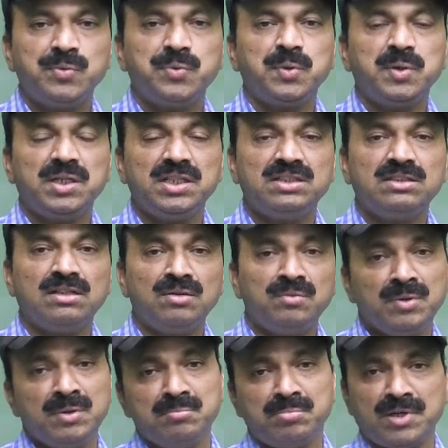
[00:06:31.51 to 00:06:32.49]

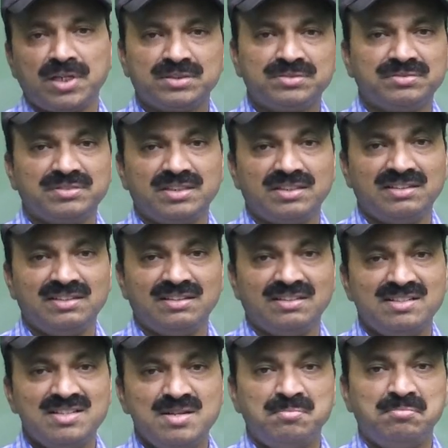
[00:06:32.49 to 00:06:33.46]
23rd one Parshvanatha.